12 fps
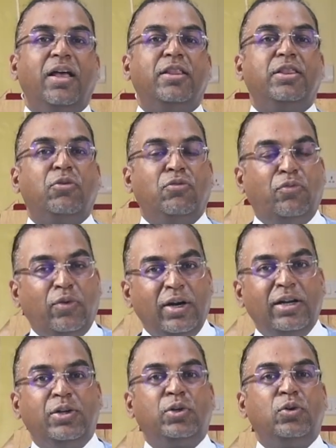the
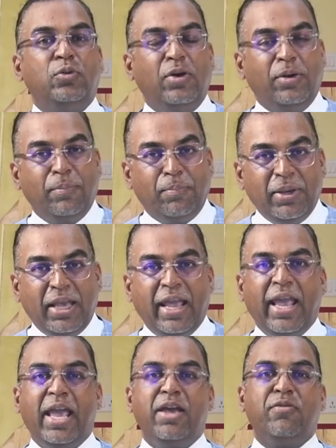world to
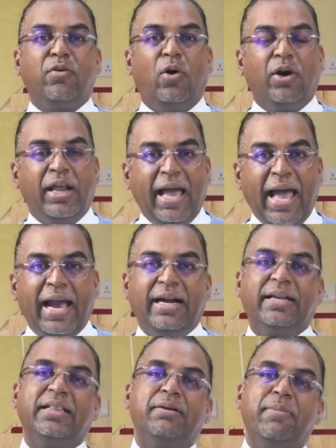behave or
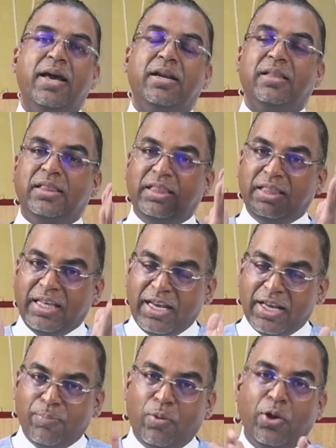act in the manner
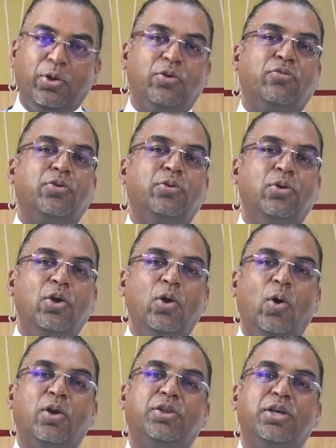their point of view
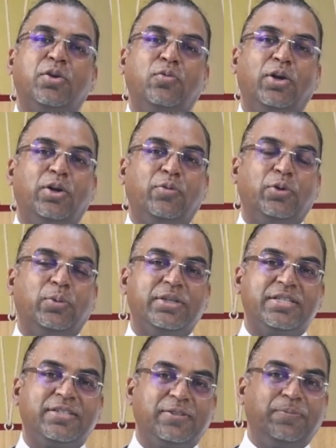or their world view
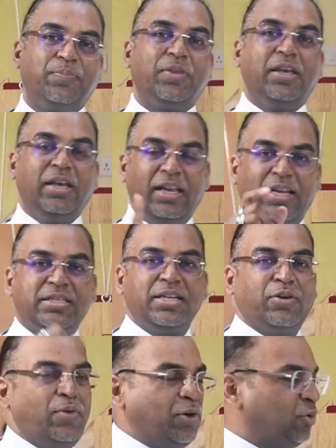is. Let's
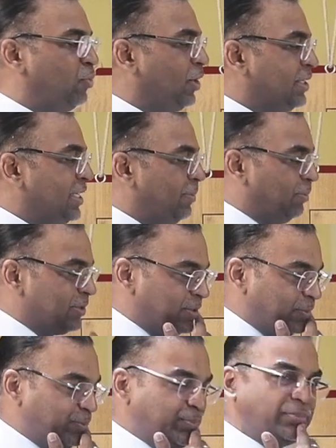take one or two more
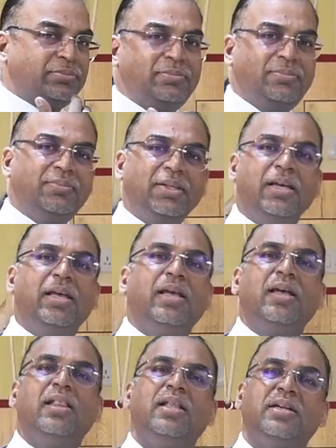examples.
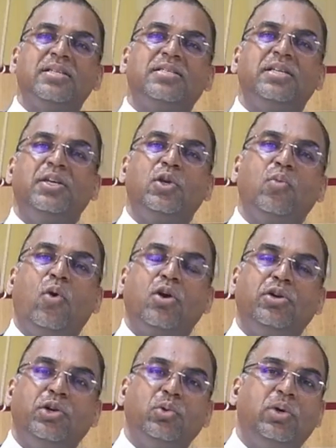Let us say you
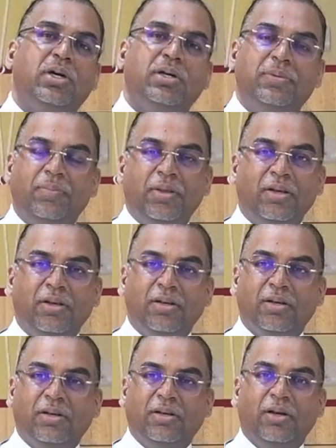walked into a
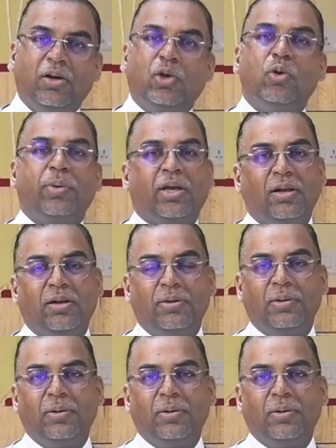cubicle,